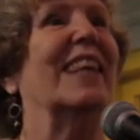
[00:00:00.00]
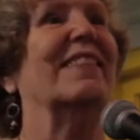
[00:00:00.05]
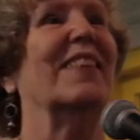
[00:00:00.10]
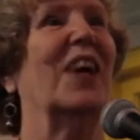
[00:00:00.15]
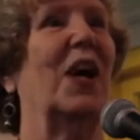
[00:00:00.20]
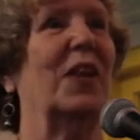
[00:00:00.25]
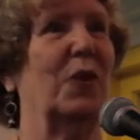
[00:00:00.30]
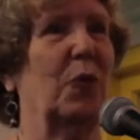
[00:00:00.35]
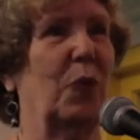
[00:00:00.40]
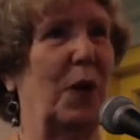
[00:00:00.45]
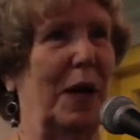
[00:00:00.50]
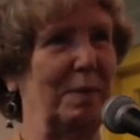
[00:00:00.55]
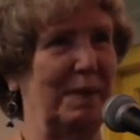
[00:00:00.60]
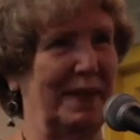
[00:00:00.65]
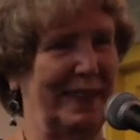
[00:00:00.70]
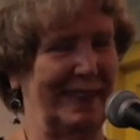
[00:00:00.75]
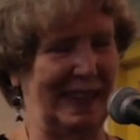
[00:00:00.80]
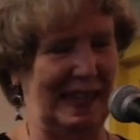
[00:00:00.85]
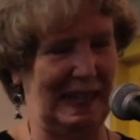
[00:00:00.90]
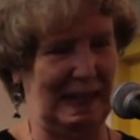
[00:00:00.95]
It's on the
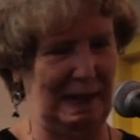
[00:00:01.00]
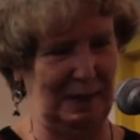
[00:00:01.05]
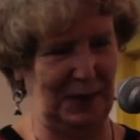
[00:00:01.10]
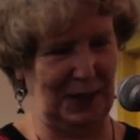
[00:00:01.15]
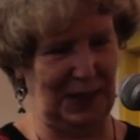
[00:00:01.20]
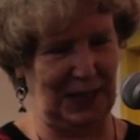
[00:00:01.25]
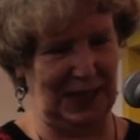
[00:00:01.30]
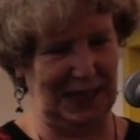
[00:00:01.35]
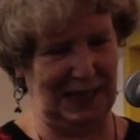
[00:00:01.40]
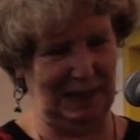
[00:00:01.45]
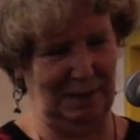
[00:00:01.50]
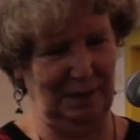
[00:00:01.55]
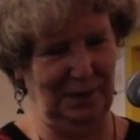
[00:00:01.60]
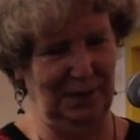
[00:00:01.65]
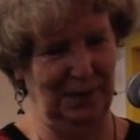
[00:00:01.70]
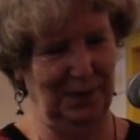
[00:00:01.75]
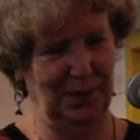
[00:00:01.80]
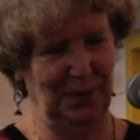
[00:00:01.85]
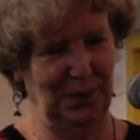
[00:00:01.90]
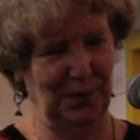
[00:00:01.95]
website. Good.
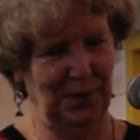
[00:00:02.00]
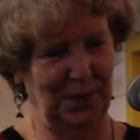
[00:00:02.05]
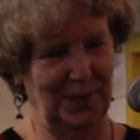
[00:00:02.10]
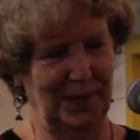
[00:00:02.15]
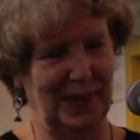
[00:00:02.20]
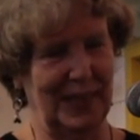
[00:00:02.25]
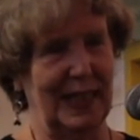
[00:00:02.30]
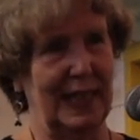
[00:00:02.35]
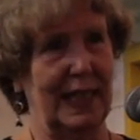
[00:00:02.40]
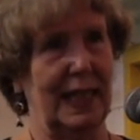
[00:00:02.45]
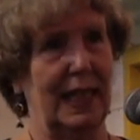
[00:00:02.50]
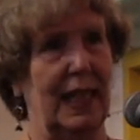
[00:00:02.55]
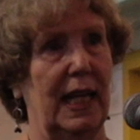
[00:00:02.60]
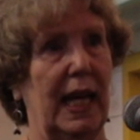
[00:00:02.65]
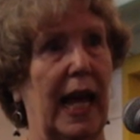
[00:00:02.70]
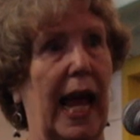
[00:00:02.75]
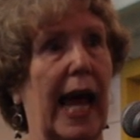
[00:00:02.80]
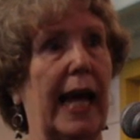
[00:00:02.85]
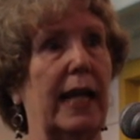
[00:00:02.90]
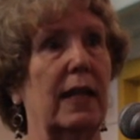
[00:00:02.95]

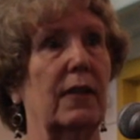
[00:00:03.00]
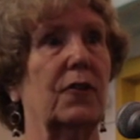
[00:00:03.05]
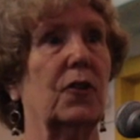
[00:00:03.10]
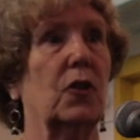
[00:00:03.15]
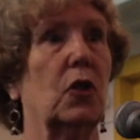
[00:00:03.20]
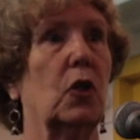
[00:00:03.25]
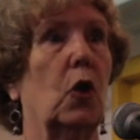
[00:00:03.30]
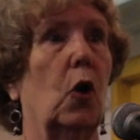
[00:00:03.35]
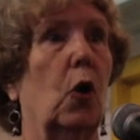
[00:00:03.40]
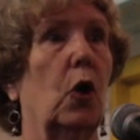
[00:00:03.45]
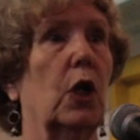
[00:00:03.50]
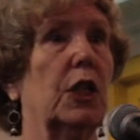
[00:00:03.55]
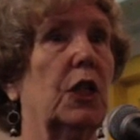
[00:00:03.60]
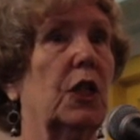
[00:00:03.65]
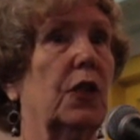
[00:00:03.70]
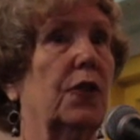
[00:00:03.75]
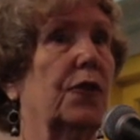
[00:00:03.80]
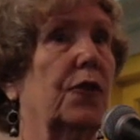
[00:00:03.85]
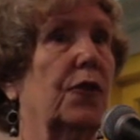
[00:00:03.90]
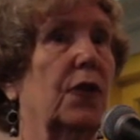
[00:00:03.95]
And it's a
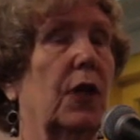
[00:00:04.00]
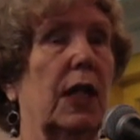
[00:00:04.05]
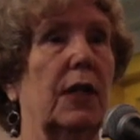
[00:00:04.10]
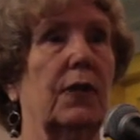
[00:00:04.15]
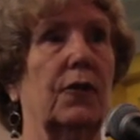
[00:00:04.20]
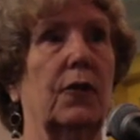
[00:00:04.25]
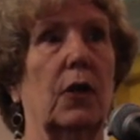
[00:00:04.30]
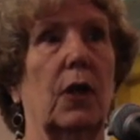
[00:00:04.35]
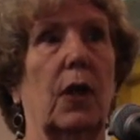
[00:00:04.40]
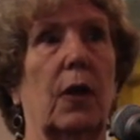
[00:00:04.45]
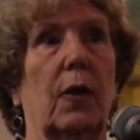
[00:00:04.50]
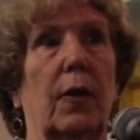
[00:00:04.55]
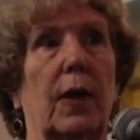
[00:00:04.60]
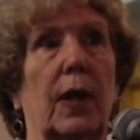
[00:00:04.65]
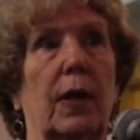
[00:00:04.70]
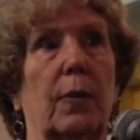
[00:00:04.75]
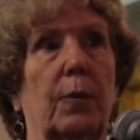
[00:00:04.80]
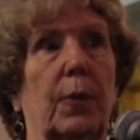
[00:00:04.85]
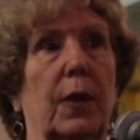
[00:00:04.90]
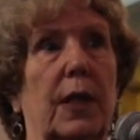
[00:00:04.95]
gorgeous, it's
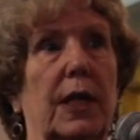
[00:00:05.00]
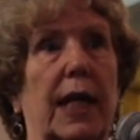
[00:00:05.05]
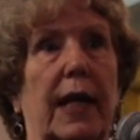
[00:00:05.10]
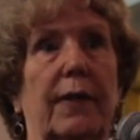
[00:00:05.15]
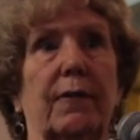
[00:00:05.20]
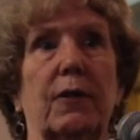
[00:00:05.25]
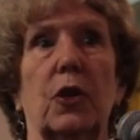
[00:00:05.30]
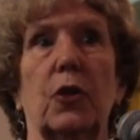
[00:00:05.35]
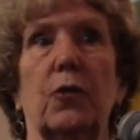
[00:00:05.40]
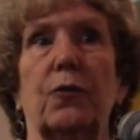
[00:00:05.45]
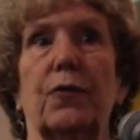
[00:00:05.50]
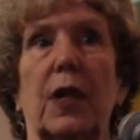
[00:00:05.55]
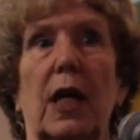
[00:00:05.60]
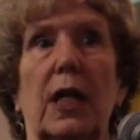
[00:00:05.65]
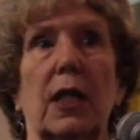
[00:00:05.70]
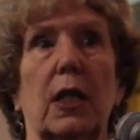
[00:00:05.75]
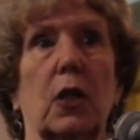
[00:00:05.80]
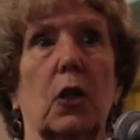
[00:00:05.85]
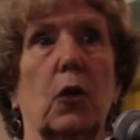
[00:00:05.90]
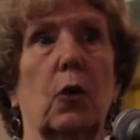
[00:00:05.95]
a, David, you've
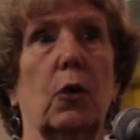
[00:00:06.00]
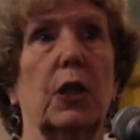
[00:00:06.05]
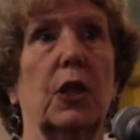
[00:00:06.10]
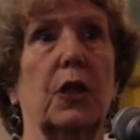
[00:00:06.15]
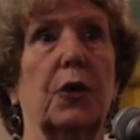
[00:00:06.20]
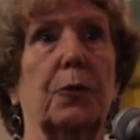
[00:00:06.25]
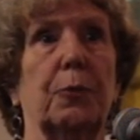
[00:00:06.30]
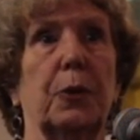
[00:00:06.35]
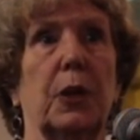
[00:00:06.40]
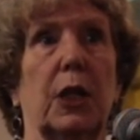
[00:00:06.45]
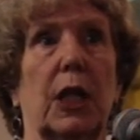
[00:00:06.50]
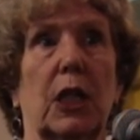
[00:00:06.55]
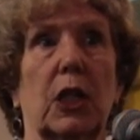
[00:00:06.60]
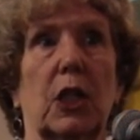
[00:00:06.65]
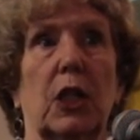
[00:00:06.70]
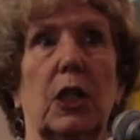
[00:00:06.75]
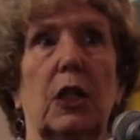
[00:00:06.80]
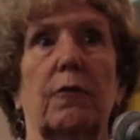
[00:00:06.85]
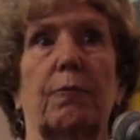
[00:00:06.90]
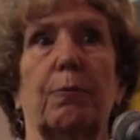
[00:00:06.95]
done a gorgeous
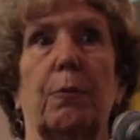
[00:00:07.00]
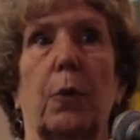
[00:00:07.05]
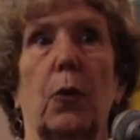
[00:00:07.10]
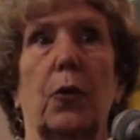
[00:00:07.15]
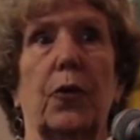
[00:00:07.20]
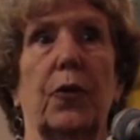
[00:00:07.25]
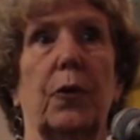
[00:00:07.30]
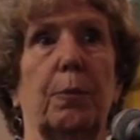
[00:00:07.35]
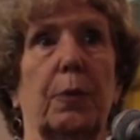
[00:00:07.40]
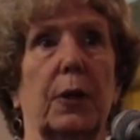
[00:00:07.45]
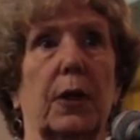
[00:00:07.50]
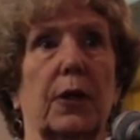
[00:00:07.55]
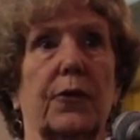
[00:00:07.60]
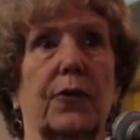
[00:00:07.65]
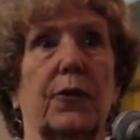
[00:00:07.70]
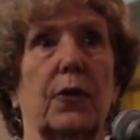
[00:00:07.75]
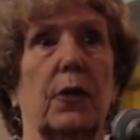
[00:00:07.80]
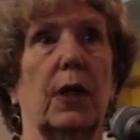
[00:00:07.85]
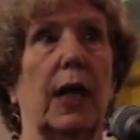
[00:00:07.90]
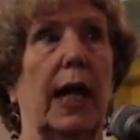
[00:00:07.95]
production of both the
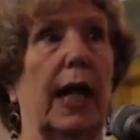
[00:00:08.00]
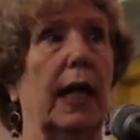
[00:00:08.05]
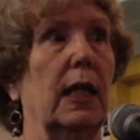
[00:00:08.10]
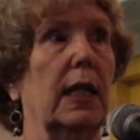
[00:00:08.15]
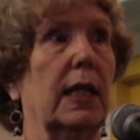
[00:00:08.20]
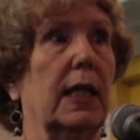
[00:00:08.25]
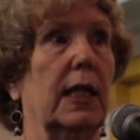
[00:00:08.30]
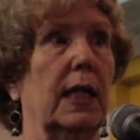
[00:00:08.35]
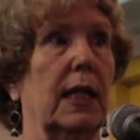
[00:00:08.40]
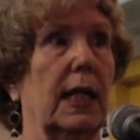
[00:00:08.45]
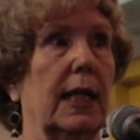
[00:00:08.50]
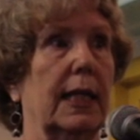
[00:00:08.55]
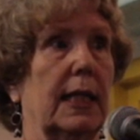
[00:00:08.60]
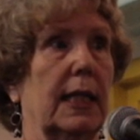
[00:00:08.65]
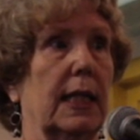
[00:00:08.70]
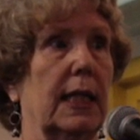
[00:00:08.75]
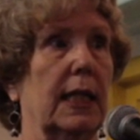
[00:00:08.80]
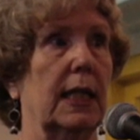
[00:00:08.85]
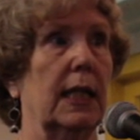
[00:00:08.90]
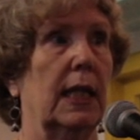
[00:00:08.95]
books. They're elegantly
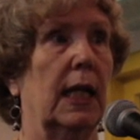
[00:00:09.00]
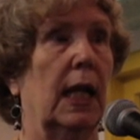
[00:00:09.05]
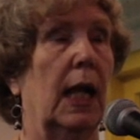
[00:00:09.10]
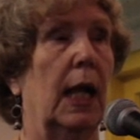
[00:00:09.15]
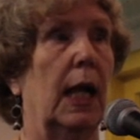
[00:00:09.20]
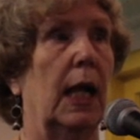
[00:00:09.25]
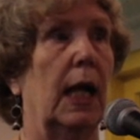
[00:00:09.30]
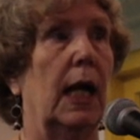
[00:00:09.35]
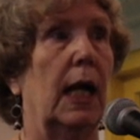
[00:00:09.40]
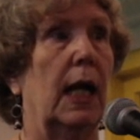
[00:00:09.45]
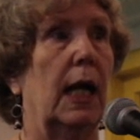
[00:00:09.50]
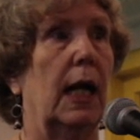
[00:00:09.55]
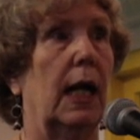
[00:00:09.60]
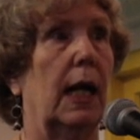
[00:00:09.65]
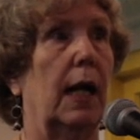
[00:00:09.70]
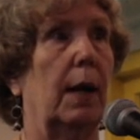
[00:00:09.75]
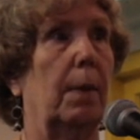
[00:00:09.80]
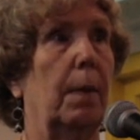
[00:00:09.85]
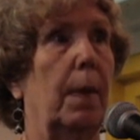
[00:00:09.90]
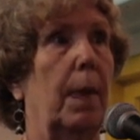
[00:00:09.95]
done.
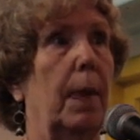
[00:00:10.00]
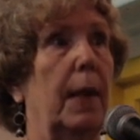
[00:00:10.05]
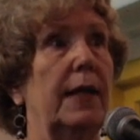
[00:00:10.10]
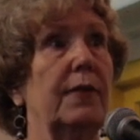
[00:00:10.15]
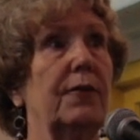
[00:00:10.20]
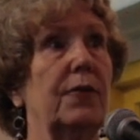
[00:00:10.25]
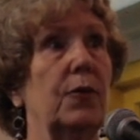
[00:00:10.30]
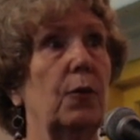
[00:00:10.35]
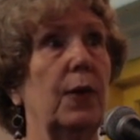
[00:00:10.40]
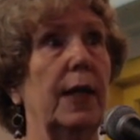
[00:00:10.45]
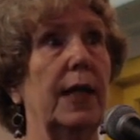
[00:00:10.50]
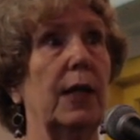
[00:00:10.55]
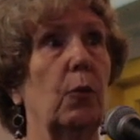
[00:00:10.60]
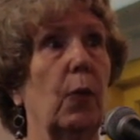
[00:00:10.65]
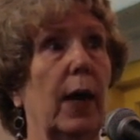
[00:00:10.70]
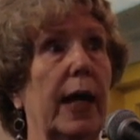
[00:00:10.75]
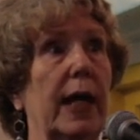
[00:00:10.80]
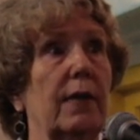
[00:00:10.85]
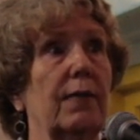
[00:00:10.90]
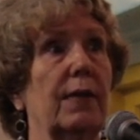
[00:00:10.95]
Is there any
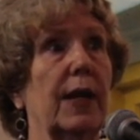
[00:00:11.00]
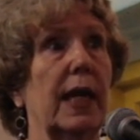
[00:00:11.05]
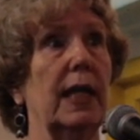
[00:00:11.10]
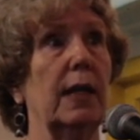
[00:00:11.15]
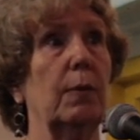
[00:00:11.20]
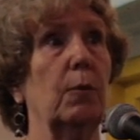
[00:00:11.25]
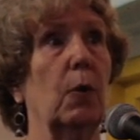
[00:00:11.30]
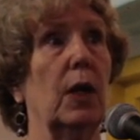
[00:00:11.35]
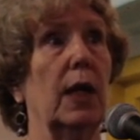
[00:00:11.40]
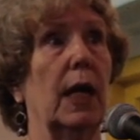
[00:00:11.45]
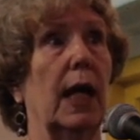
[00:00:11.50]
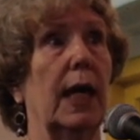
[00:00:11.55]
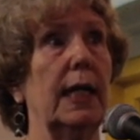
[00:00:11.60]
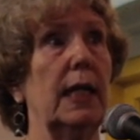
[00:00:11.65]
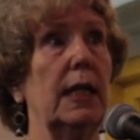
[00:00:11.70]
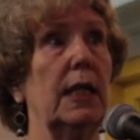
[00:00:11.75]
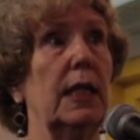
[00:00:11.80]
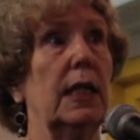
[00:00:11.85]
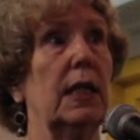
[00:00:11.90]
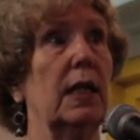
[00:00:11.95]
way of getting more
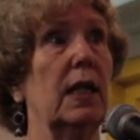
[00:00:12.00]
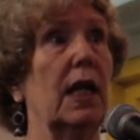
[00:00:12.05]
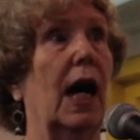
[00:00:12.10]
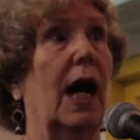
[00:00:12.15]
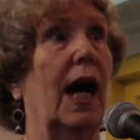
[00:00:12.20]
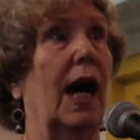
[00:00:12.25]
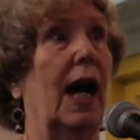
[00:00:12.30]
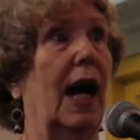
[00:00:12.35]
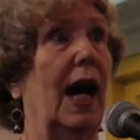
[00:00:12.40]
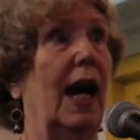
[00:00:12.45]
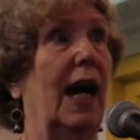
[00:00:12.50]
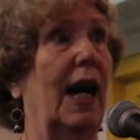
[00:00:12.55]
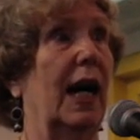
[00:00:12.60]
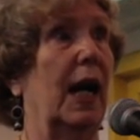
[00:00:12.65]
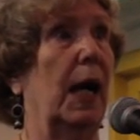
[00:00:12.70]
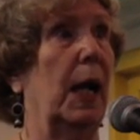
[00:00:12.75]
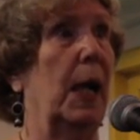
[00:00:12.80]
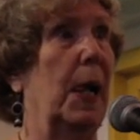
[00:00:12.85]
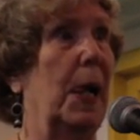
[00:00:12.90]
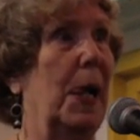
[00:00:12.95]
light here? Aha.